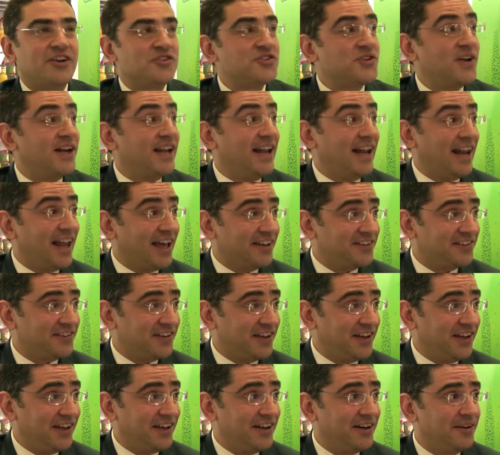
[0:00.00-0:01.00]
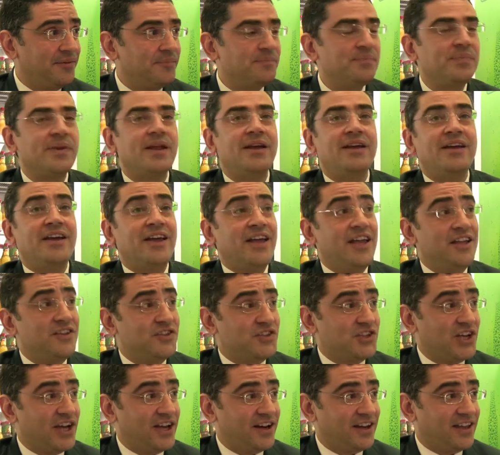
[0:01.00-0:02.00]
actually last year in
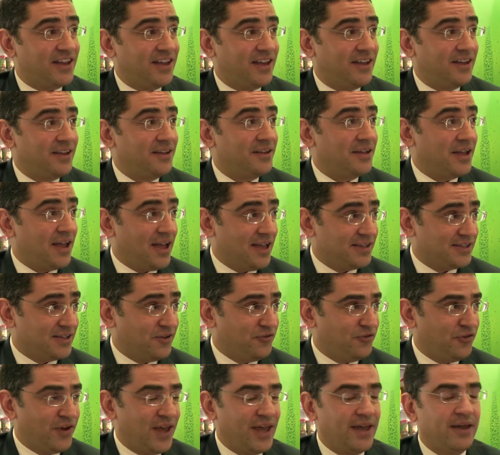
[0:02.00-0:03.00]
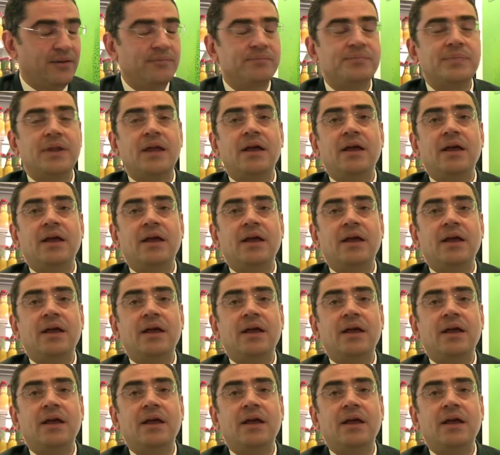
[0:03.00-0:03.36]
Turkey, SFA.